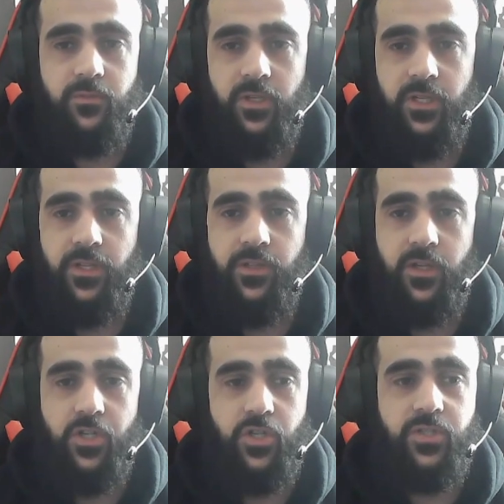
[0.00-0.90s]
The
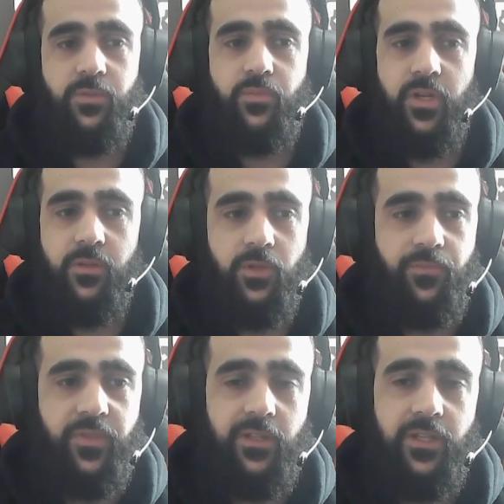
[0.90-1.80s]
contracts are
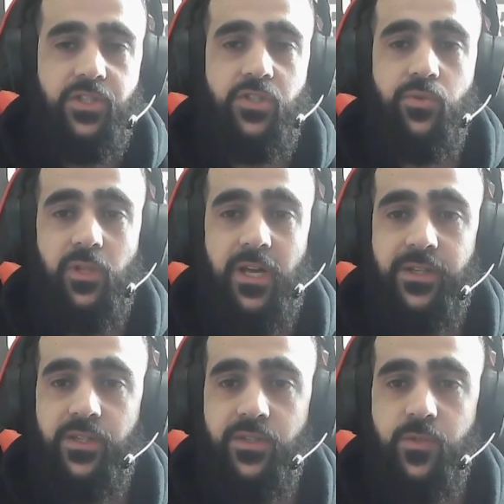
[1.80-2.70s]
upgradable. It lets you lock
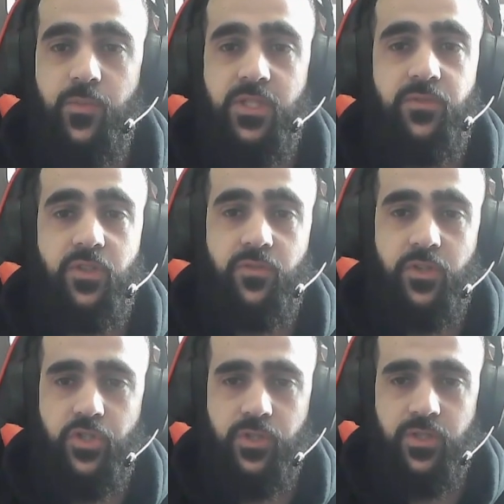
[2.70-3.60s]
in specific
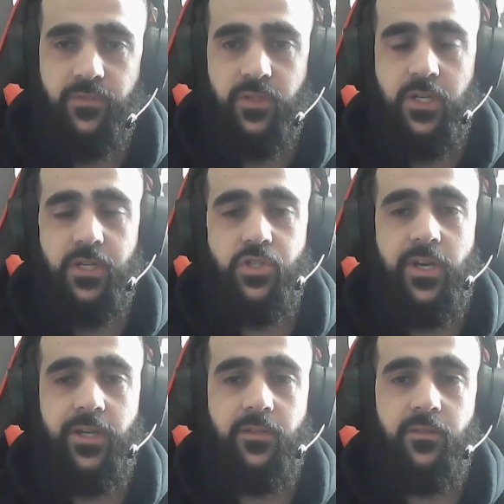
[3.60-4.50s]
versions of the
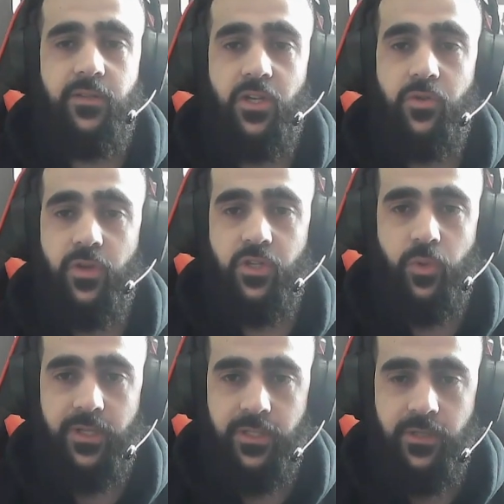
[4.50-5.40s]
contract, iterate
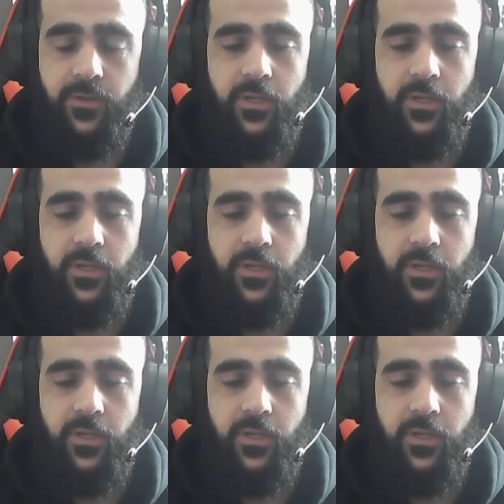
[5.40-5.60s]
quickly.